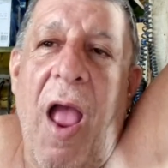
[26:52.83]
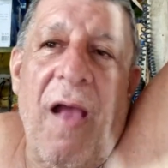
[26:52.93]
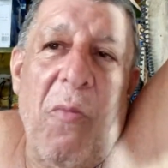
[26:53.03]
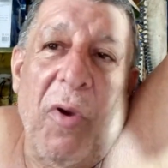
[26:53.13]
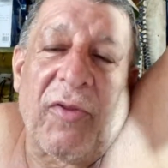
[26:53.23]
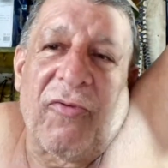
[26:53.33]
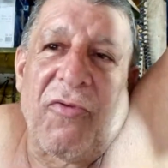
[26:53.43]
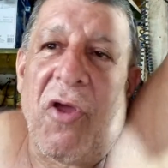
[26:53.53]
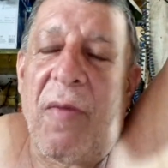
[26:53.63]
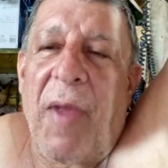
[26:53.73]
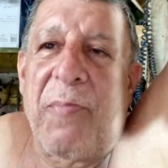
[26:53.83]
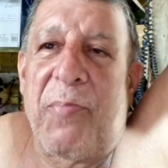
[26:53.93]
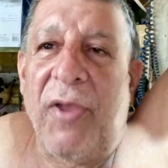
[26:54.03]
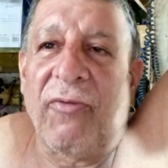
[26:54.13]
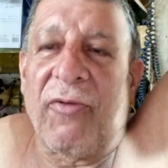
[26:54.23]
What's none of my
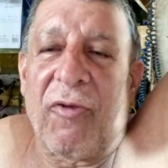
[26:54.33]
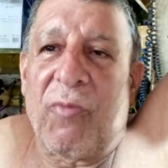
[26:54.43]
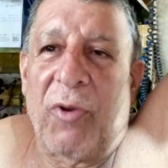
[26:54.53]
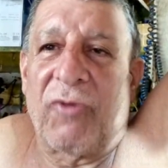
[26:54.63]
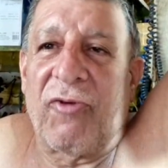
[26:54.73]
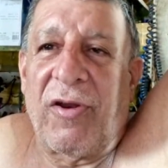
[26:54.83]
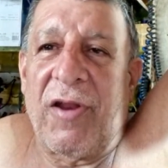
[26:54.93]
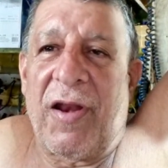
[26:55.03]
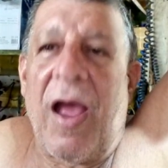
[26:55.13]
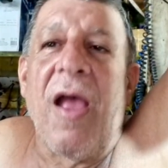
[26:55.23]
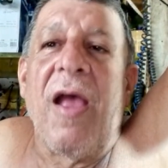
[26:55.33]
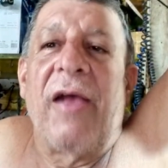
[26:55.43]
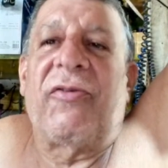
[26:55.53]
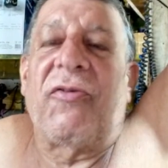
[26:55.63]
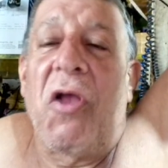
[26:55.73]
business what she did.
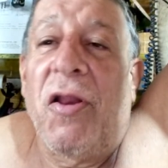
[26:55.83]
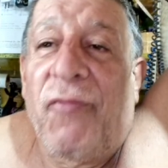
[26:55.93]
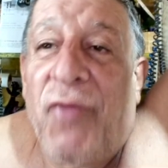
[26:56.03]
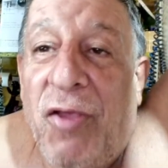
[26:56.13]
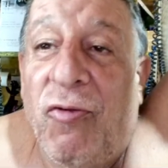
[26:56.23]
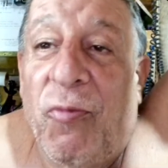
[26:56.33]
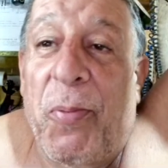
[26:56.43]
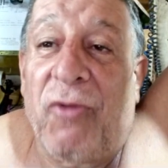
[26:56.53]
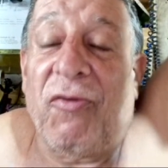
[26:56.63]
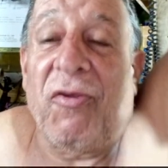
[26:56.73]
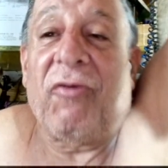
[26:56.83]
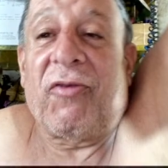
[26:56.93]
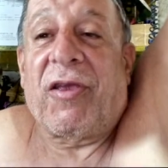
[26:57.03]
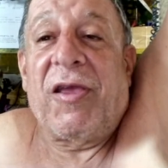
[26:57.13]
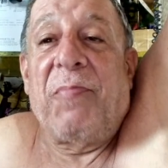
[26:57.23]
It's none of his business
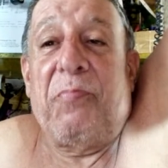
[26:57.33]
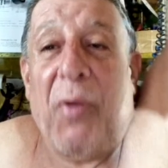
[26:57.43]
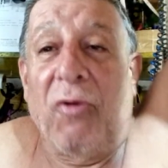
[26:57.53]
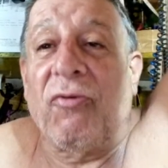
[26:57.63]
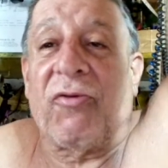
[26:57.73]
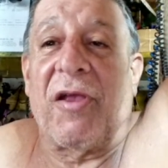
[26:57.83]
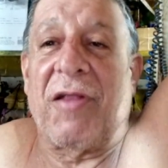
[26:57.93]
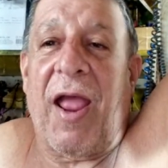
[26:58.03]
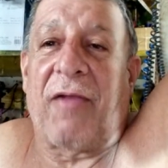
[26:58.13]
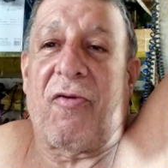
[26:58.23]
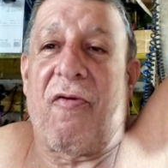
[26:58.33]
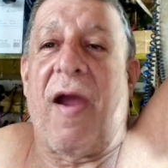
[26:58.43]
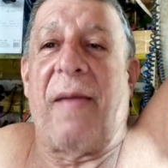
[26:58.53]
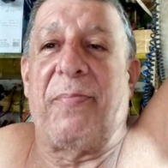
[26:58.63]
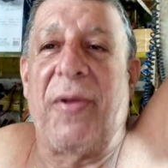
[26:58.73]
to keep posting that
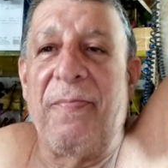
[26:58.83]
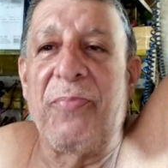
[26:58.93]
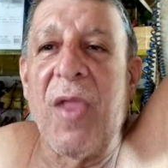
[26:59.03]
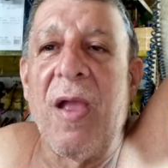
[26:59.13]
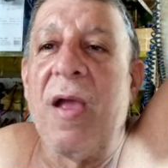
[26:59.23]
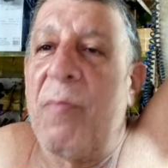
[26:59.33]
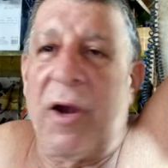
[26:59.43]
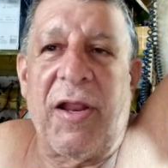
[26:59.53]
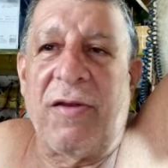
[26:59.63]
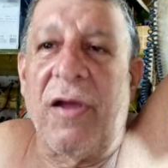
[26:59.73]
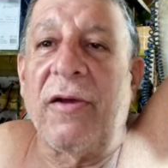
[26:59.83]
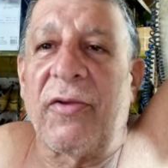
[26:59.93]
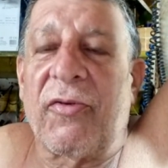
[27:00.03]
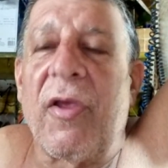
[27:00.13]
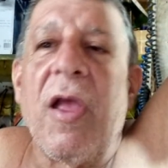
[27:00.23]
crap. But he
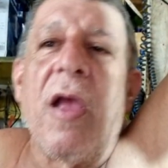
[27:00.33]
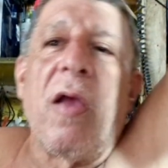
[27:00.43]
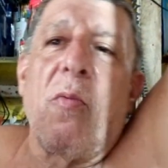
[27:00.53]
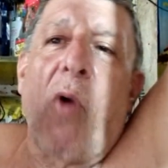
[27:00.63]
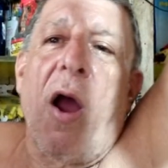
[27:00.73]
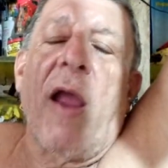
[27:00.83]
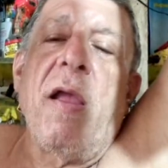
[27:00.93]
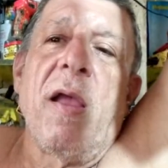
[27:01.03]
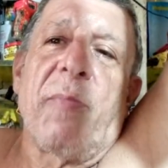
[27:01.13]
does. Why?